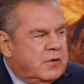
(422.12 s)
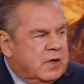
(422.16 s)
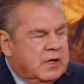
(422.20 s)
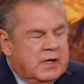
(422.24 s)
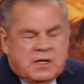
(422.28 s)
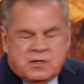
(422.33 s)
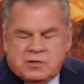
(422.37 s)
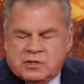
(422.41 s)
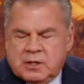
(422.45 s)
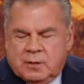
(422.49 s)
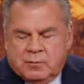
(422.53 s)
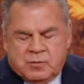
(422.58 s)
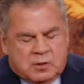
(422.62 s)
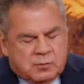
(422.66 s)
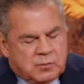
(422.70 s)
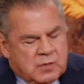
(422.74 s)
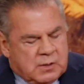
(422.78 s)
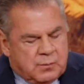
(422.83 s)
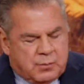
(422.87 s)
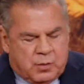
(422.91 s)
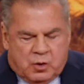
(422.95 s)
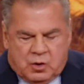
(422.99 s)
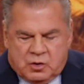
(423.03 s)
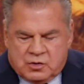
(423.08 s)
any subject,
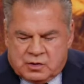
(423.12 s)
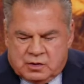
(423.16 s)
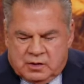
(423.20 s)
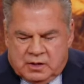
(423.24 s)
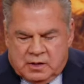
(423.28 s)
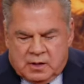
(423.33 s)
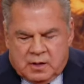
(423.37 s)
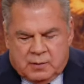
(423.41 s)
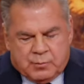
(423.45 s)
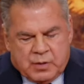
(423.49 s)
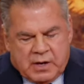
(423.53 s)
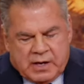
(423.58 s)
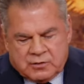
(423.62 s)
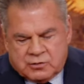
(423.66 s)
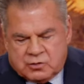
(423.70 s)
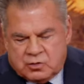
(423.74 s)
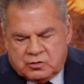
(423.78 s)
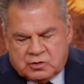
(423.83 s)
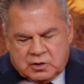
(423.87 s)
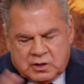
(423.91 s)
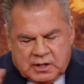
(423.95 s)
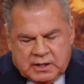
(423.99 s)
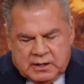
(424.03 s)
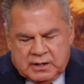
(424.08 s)
me personally, now Pastor
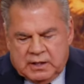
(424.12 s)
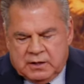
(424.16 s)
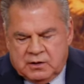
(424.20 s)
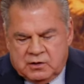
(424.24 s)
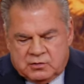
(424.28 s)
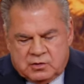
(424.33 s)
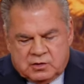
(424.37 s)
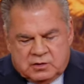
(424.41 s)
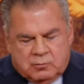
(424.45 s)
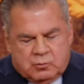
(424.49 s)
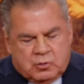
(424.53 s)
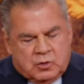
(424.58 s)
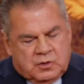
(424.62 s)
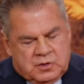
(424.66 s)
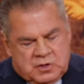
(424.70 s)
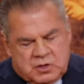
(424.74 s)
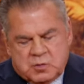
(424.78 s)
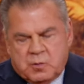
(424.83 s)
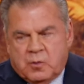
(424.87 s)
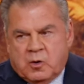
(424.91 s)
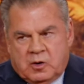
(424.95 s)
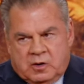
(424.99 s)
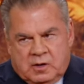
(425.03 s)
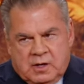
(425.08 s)
Jay, he's really
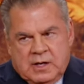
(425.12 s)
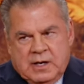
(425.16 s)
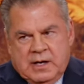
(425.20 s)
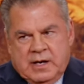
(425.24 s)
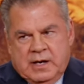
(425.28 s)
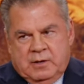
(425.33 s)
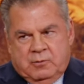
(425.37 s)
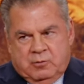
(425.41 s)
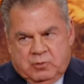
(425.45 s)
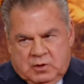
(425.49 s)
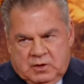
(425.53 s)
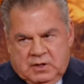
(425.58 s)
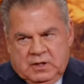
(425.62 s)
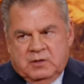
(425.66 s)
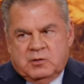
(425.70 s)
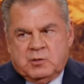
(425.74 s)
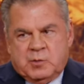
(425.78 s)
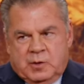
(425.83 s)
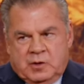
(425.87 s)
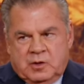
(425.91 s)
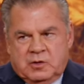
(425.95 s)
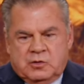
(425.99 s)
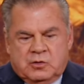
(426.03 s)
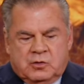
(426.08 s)
smart guy, really
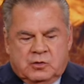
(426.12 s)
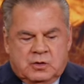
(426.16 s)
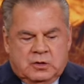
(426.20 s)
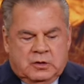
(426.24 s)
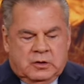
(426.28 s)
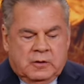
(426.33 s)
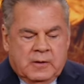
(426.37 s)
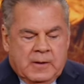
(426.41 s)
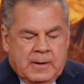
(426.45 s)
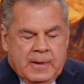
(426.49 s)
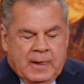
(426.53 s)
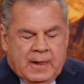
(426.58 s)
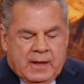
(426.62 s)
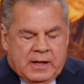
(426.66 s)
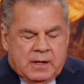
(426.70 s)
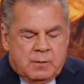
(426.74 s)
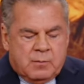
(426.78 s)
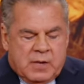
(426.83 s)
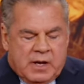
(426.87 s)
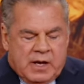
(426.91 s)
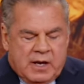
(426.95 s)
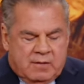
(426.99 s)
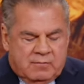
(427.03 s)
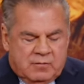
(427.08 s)
spiritual too. He
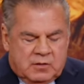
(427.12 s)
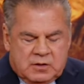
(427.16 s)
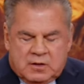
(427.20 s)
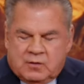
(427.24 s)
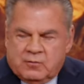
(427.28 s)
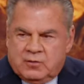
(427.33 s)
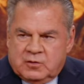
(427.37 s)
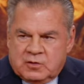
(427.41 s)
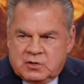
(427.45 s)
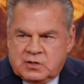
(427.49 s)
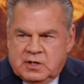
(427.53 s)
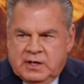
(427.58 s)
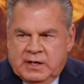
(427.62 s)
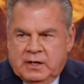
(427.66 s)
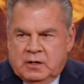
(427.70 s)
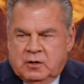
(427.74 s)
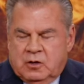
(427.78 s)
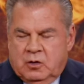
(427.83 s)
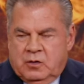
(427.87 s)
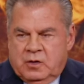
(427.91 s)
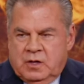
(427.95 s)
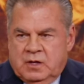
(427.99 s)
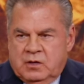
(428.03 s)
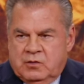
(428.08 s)
may have a different slant
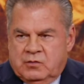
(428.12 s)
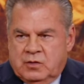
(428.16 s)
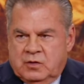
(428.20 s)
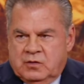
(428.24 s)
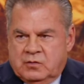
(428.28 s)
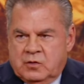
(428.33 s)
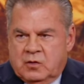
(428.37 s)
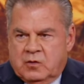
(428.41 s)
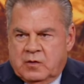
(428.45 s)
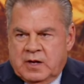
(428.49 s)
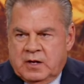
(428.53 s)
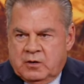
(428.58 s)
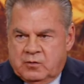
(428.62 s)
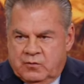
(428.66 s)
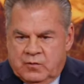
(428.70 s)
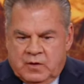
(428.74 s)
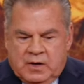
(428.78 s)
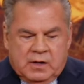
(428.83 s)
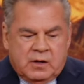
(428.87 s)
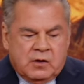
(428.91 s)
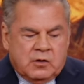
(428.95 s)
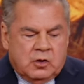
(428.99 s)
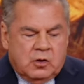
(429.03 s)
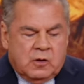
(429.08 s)
on this, and so that's
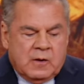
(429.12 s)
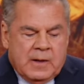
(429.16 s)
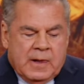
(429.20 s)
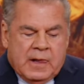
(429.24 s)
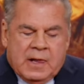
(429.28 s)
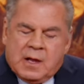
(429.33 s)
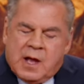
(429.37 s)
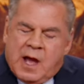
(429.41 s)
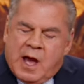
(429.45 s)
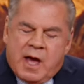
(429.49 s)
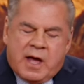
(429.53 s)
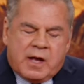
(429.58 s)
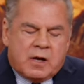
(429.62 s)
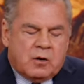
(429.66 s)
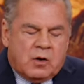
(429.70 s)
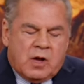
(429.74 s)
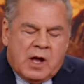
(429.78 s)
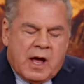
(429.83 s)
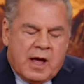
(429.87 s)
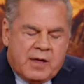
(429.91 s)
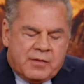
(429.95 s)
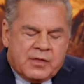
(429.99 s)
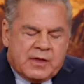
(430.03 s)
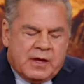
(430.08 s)
fine too. I don't
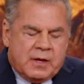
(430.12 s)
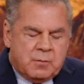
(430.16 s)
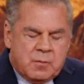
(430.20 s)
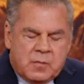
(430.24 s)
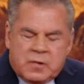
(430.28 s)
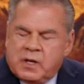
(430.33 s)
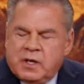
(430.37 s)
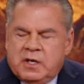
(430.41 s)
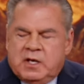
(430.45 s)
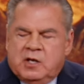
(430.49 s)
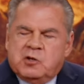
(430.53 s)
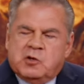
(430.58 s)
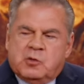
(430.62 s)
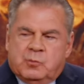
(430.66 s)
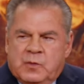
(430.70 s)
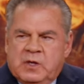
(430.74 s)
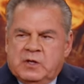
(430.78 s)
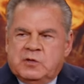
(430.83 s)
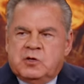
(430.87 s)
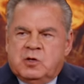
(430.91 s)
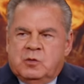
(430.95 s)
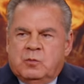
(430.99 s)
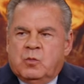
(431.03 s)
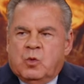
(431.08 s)
I think money is
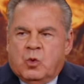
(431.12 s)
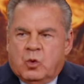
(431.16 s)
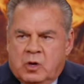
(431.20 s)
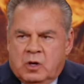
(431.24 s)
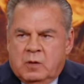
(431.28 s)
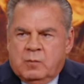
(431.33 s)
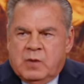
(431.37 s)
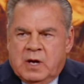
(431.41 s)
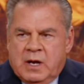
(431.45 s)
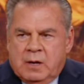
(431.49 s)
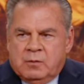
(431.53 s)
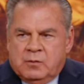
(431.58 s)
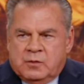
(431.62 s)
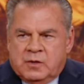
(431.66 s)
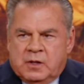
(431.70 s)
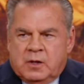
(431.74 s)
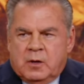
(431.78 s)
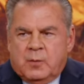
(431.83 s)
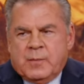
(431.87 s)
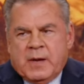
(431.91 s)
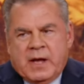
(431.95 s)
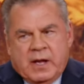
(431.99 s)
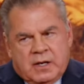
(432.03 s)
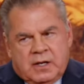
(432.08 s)
mentioned more in the Bible than
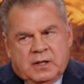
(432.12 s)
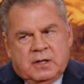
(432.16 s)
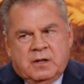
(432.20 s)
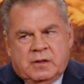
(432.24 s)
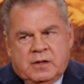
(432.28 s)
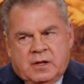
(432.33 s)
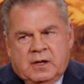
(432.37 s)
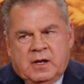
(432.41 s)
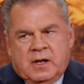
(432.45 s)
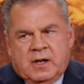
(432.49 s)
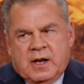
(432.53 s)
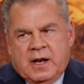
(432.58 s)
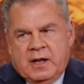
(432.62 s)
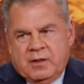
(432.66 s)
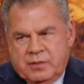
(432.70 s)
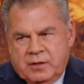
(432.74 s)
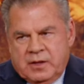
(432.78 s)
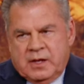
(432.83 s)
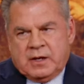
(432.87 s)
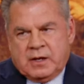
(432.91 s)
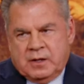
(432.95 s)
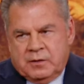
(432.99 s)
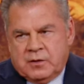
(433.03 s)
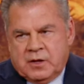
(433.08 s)
about anything that I
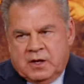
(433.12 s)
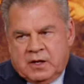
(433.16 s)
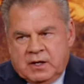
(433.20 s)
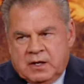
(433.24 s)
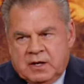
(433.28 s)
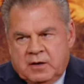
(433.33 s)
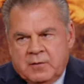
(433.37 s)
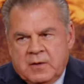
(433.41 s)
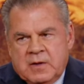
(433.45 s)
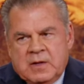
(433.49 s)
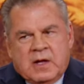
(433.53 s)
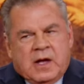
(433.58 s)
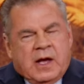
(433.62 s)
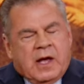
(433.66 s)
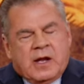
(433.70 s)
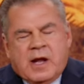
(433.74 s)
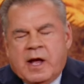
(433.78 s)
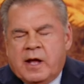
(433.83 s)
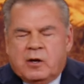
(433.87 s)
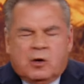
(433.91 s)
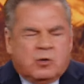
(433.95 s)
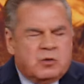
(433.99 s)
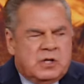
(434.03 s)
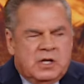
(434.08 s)
think can think of. And
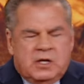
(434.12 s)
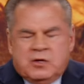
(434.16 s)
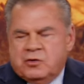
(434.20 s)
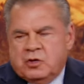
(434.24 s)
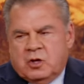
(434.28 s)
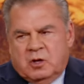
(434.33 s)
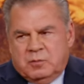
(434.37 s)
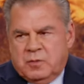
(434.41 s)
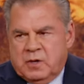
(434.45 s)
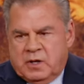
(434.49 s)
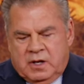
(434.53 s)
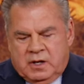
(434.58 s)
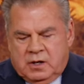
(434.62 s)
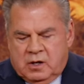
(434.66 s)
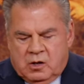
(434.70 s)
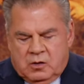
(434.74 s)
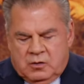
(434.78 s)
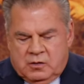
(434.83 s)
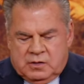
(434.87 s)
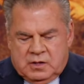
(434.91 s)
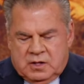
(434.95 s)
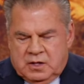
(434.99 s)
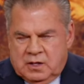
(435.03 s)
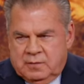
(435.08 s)
I don't teach on money all
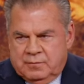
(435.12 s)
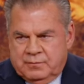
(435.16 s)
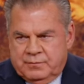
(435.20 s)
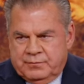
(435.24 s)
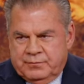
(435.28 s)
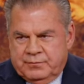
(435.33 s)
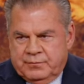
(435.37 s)
the time.